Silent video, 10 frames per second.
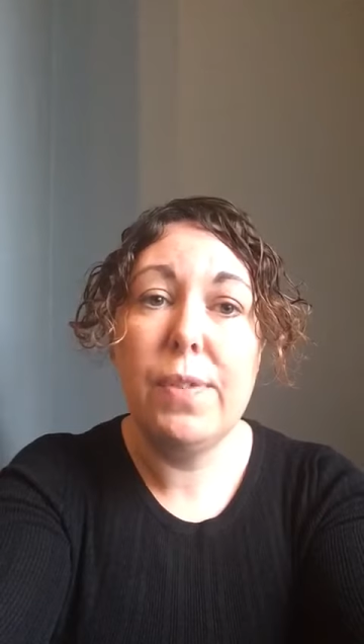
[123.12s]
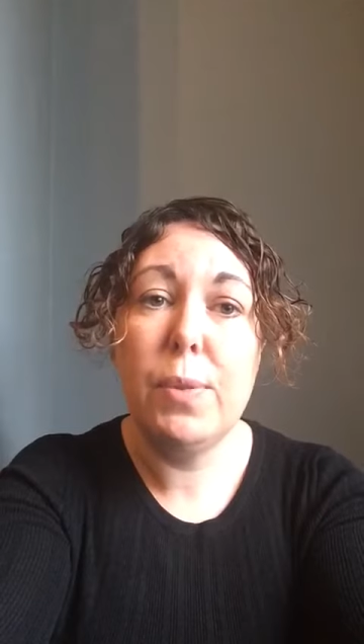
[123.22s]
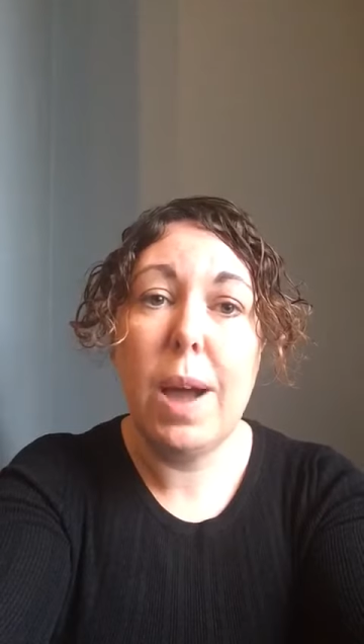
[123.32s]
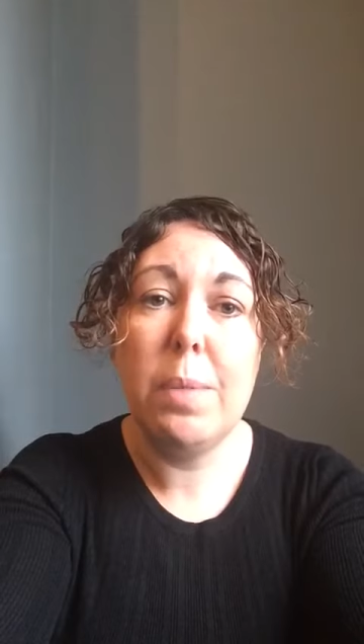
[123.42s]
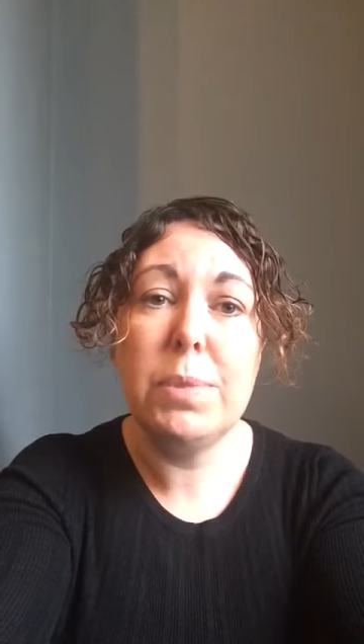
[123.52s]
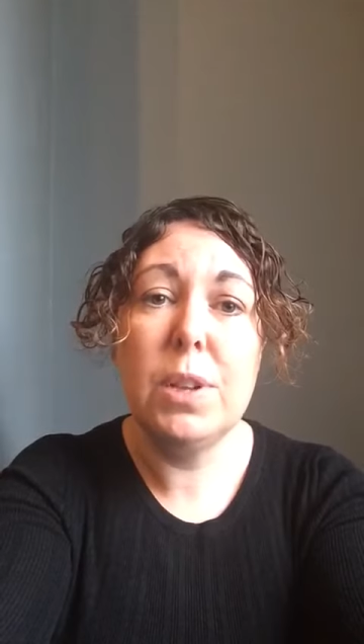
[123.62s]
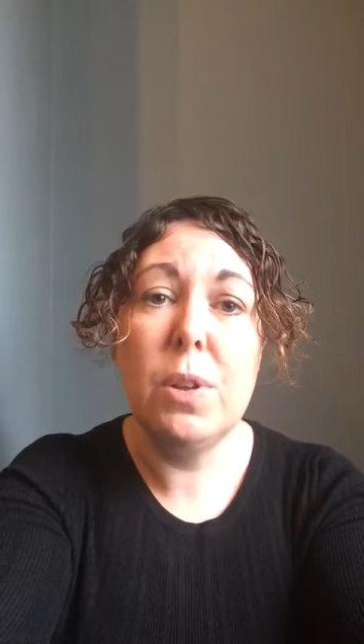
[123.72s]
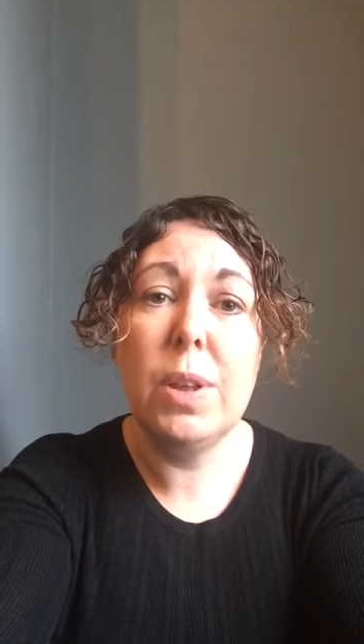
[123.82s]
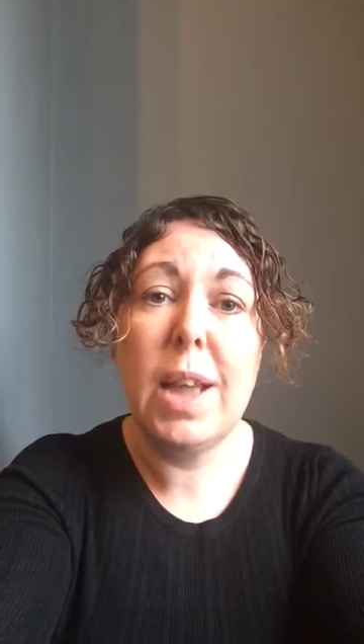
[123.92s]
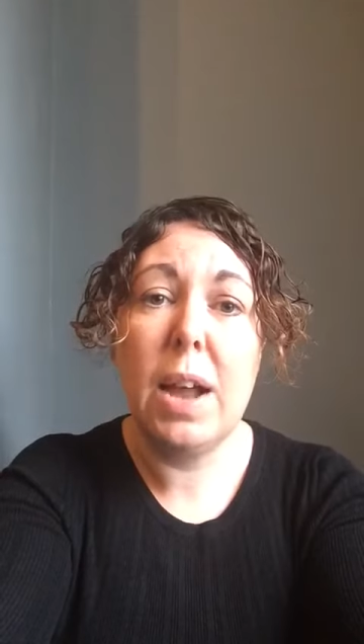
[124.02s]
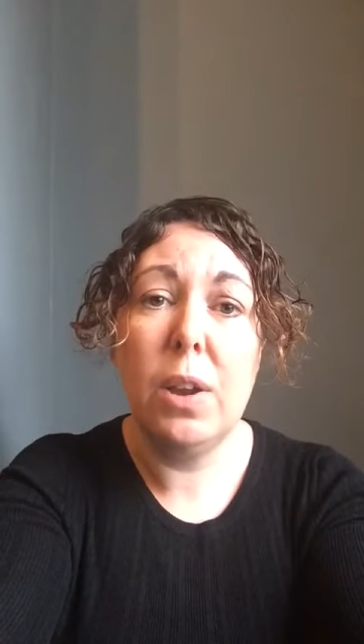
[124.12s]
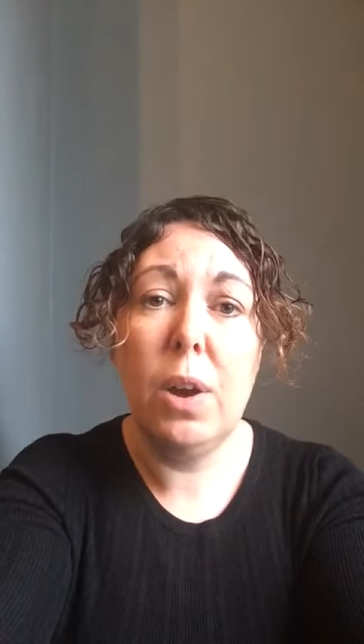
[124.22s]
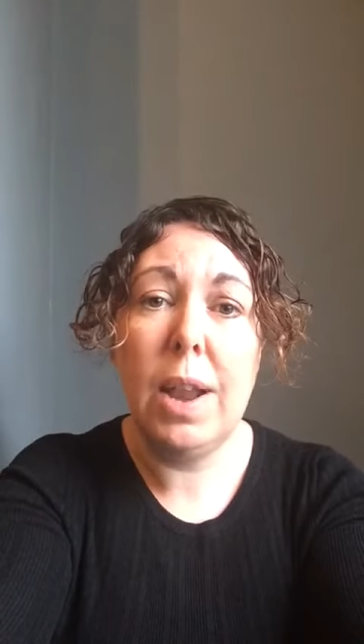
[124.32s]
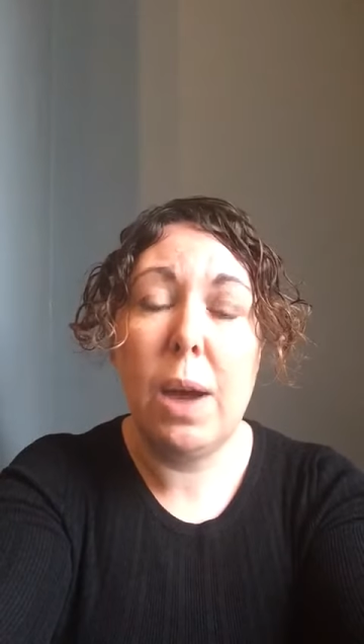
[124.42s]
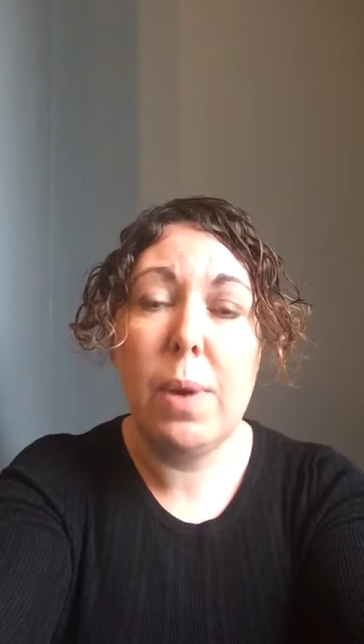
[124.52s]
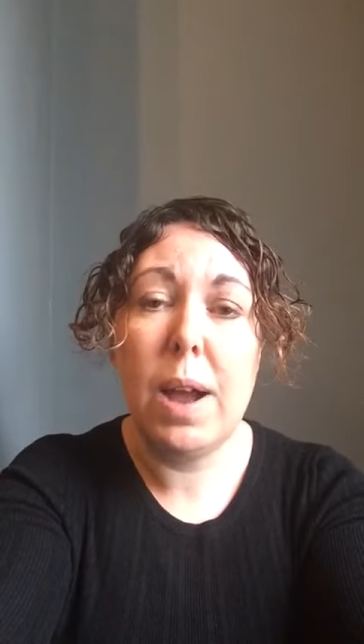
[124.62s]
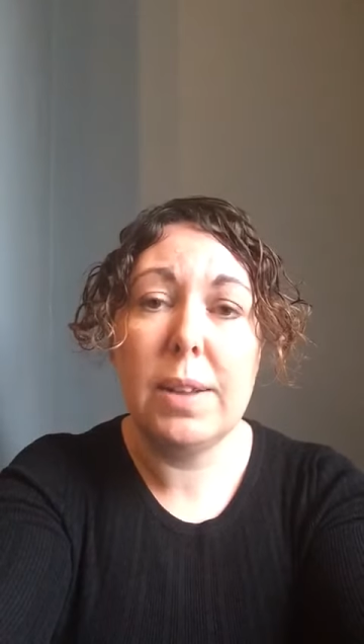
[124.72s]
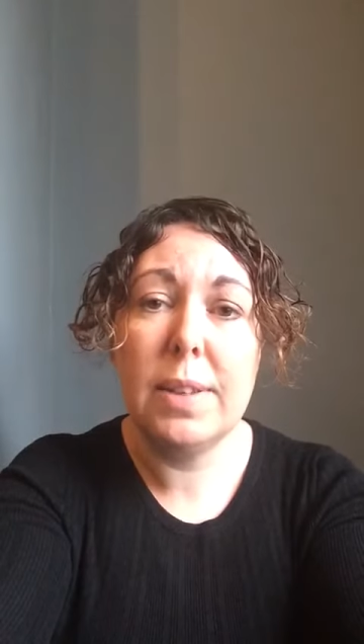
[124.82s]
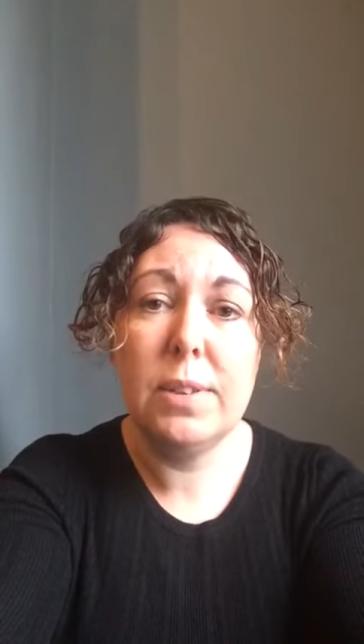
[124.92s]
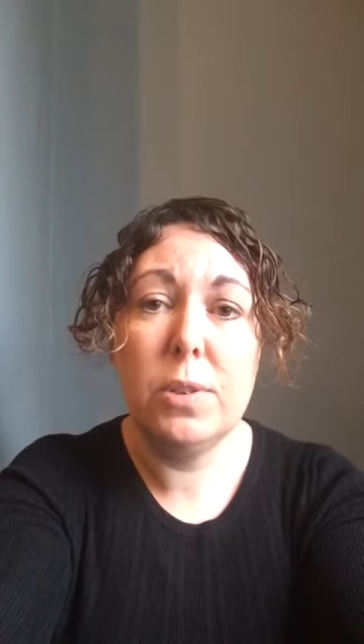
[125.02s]
if you absolutely cannot allow
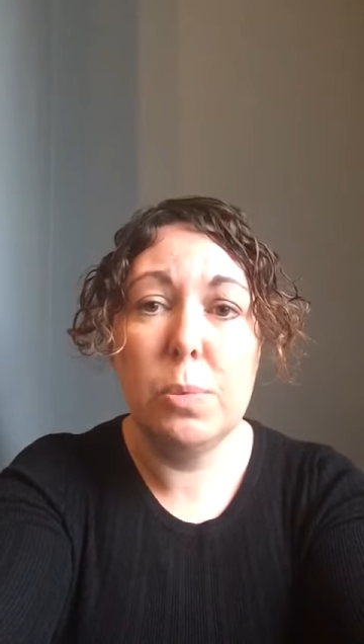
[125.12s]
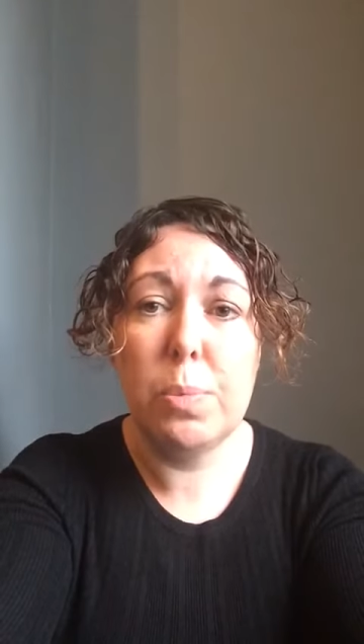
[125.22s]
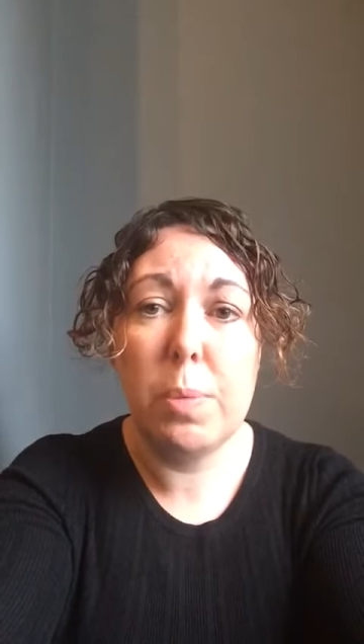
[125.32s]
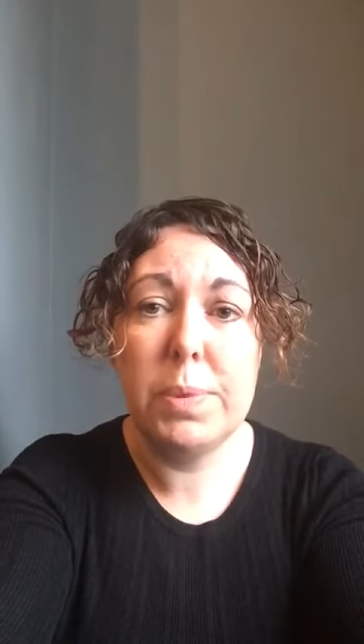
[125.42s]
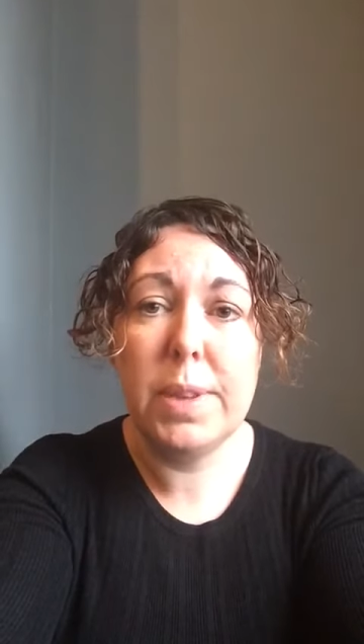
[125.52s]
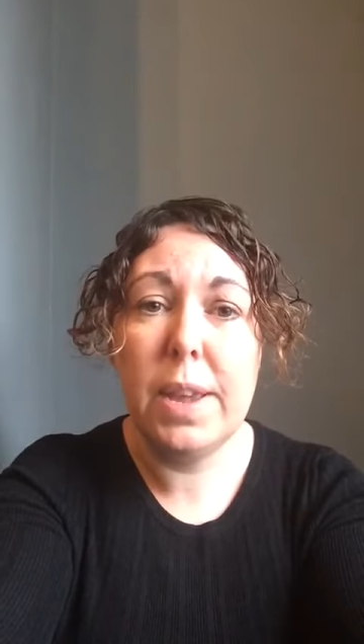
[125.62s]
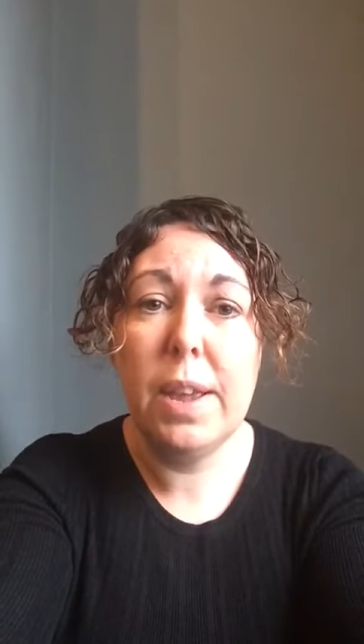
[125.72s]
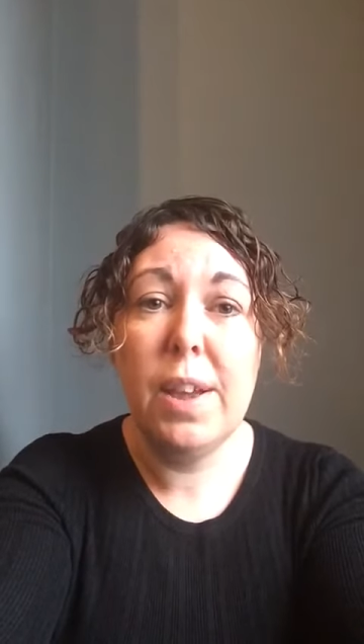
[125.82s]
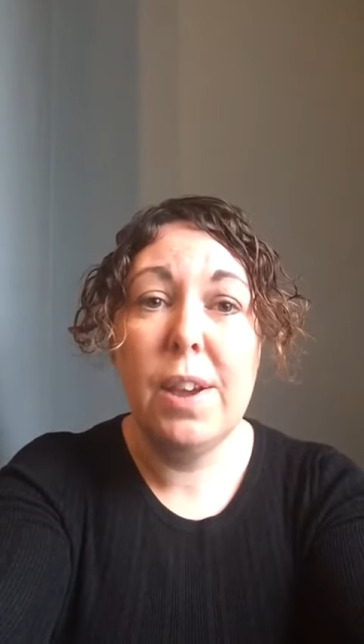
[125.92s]
access to your property,